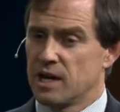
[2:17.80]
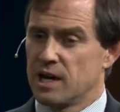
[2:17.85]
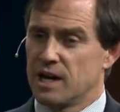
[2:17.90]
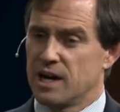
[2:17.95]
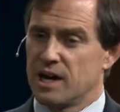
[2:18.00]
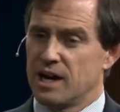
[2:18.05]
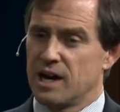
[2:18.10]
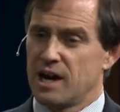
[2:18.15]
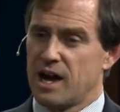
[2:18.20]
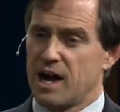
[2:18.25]

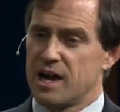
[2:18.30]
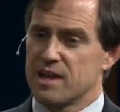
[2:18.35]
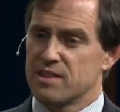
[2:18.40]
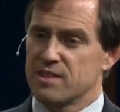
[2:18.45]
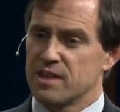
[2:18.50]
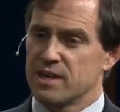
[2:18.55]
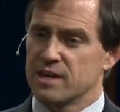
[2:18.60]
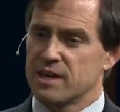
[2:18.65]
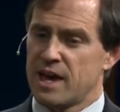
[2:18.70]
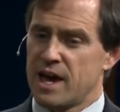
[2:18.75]
I
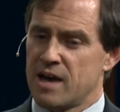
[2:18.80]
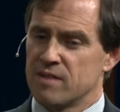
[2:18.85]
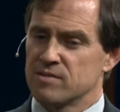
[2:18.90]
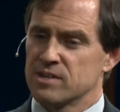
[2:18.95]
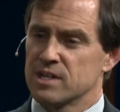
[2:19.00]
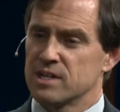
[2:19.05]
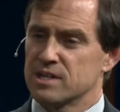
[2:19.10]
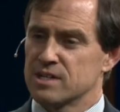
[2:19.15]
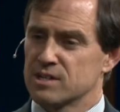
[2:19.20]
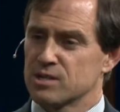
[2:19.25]
think
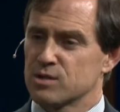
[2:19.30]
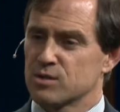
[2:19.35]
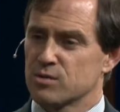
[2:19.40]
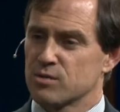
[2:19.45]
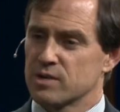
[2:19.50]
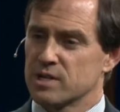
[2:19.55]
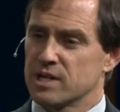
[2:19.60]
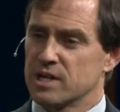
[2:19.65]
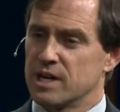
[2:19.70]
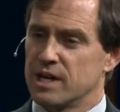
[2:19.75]
having it in
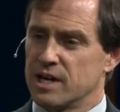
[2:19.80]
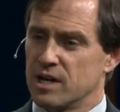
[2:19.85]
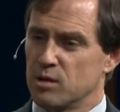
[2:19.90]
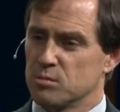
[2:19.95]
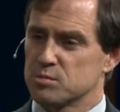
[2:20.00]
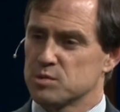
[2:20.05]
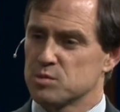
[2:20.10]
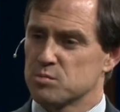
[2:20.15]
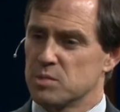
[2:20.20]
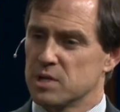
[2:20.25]
Korea
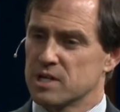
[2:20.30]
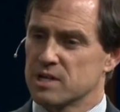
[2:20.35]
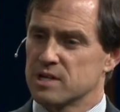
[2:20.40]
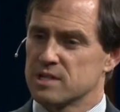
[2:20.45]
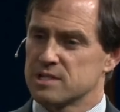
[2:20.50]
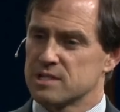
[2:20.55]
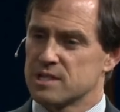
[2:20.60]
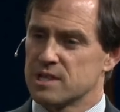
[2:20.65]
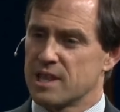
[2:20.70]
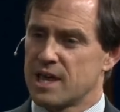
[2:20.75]
helps
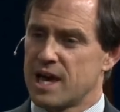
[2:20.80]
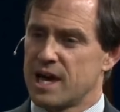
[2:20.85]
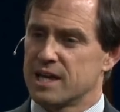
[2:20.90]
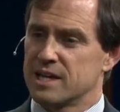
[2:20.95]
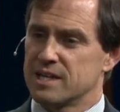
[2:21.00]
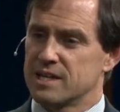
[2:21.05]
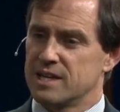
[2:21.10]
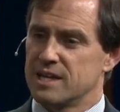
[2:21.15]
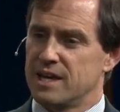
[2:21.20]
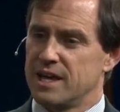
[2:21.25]
because
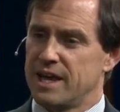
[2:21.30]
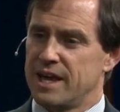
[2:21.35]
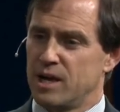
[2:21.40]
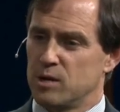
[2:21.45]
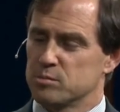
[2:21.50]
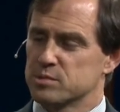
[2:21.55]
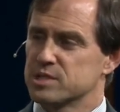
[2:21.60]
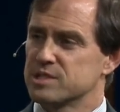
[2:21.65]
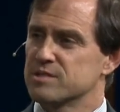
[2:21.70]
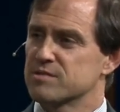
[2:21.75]
that
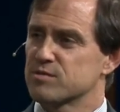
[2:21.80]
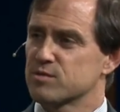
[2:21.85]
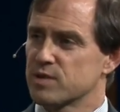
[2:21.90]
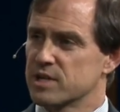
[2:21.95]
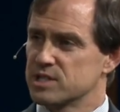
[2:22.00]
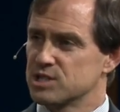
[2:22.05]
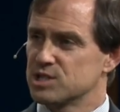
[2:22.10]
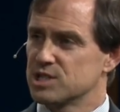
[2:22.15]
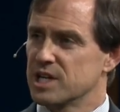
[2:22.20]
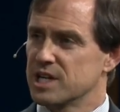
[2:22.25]
helps
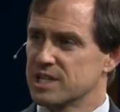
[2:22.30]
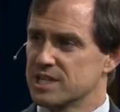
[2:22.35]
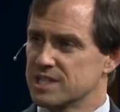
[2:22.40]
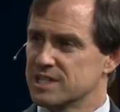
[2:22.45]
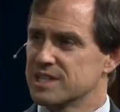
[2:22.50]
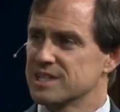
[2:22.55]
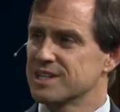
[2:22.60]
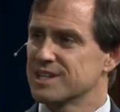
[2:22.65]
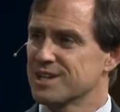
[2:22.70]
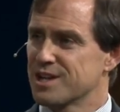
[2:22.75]
differentiate
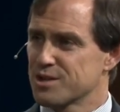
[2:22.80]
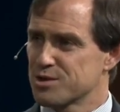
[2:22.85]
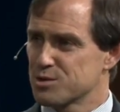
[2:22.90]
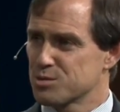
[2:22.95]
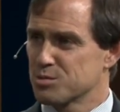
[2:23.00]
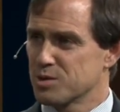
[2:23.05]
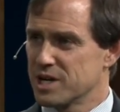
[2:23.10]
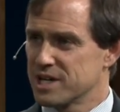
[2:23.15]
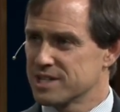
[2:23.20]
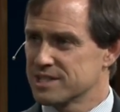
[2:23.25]
it in
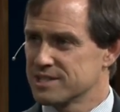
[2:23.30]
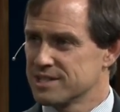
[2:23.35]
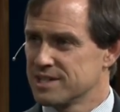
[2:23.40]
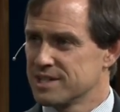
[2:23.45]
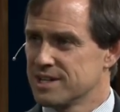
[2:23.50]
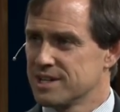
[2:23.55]
another way.